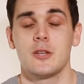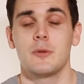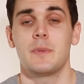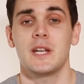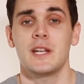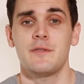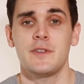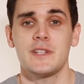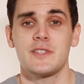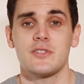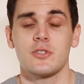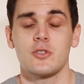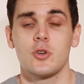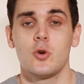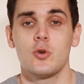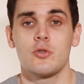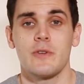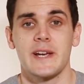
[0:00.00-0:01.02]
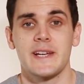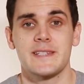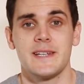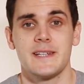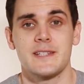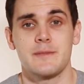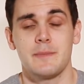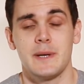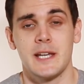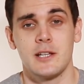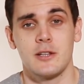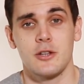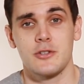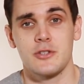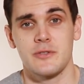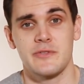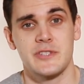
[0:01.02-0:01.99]
The benefits on corner exits make a
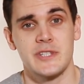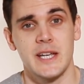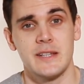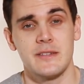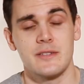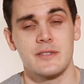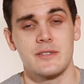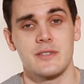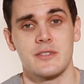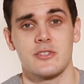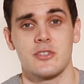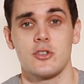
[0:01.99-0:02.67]
lot of sense,